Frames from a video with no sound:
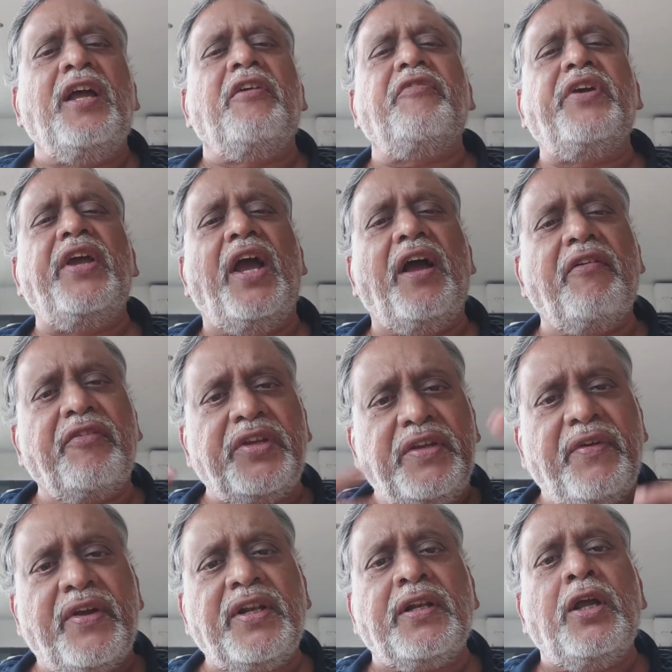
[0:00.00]
We have
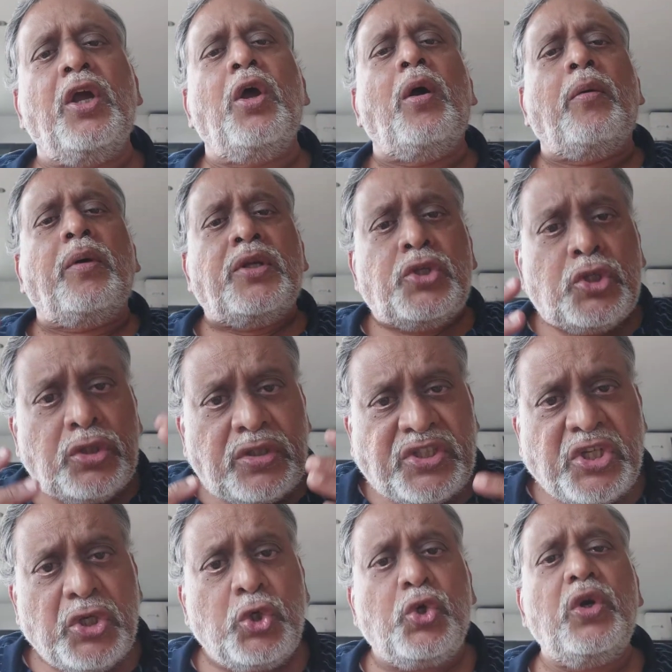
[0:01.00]
even
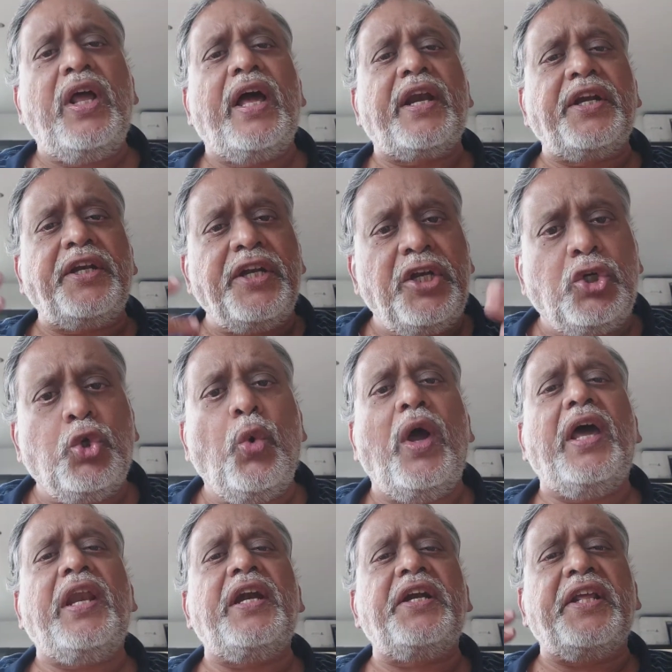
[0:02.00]
singularity,
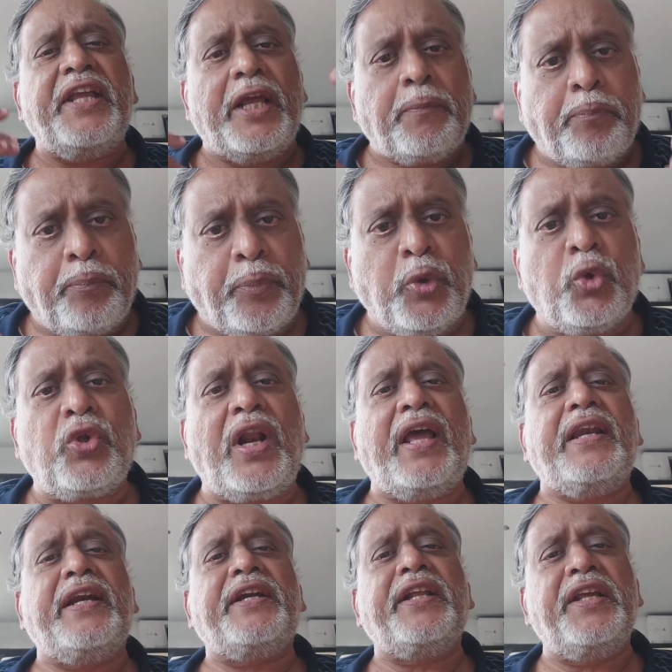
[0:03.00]
duality and
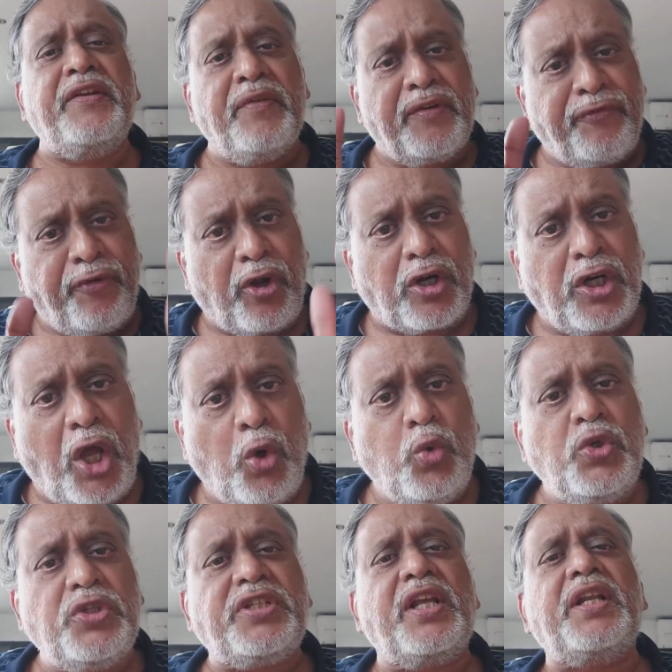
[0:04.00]
plurality even for
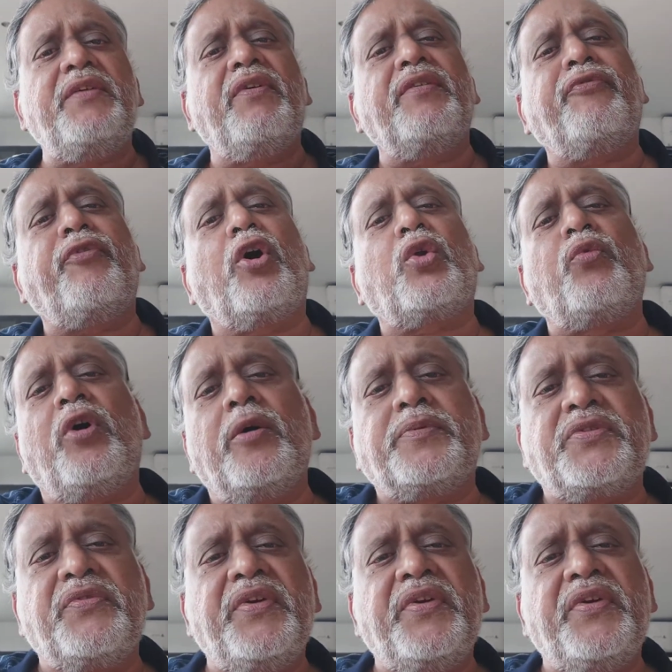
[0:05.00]
nouns and even for verbs.